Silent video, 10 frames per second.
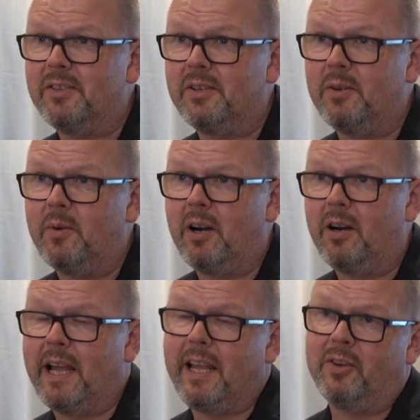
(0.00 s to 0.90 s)
to
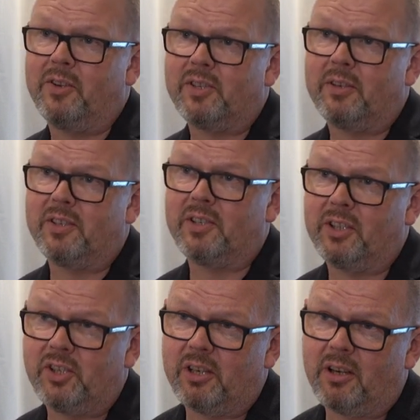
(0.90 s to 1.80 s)
our 800 series
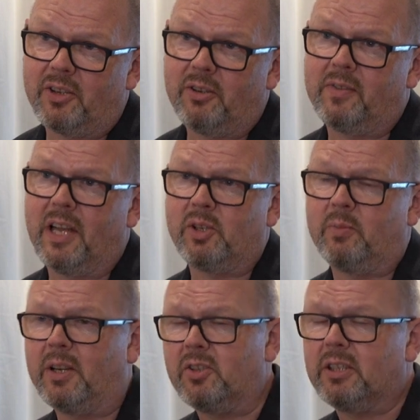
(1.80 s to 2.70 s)
signature, our new
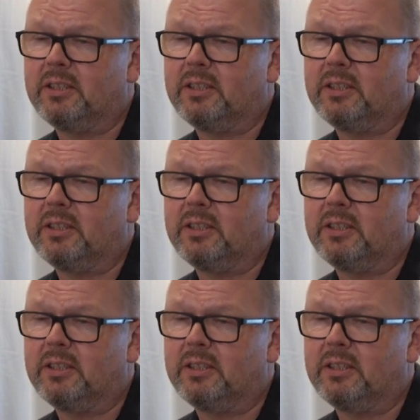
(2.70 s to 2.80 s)
flagship range.